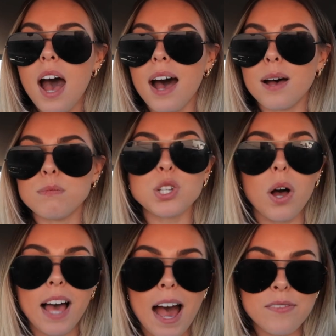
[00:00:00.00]
Um, so
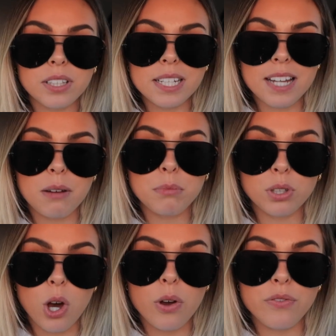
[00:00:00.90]
I'll have the link down
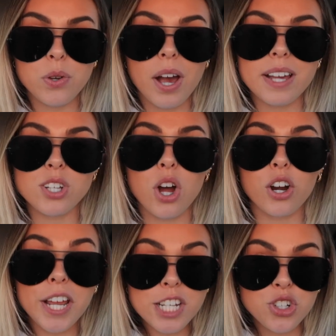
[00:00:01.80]
below below if you guys
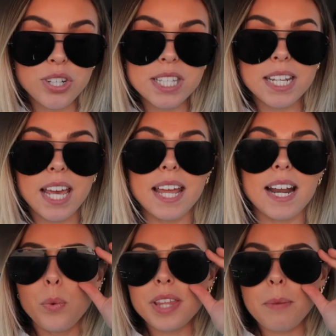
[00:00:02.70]
are
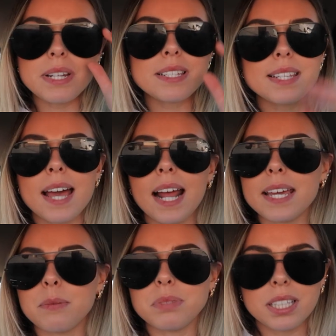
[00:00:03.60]
interested. With that being said, I
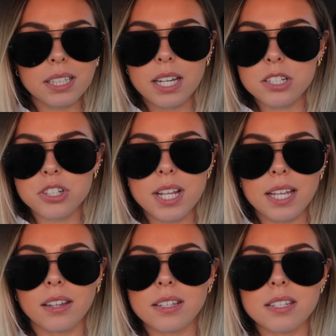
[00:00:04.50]
completely
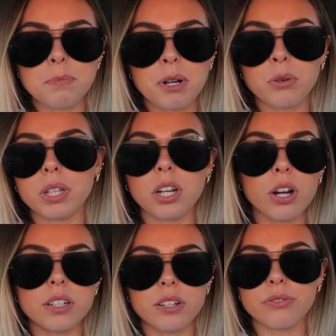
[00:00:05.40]
understand that this has been a really
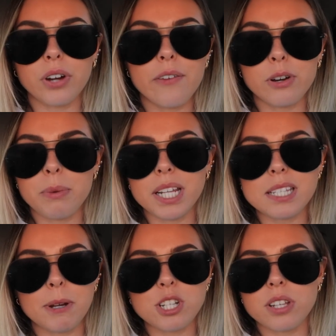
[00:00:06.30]
hard year for everybody,
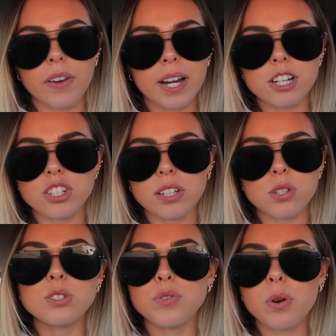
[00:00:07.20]
especially financially.
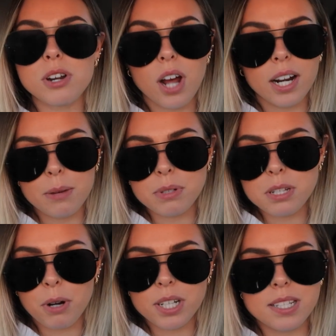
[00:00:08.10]
So, so if you are not able
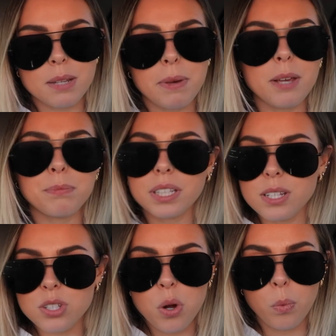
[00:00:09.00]
to participate,
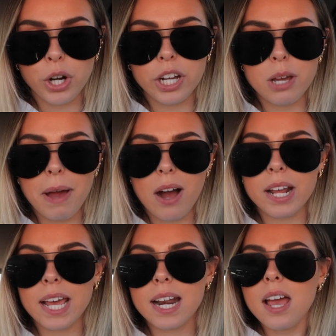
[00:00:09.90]
please don't worry about
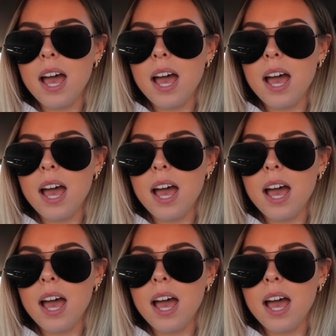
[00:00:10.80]
it.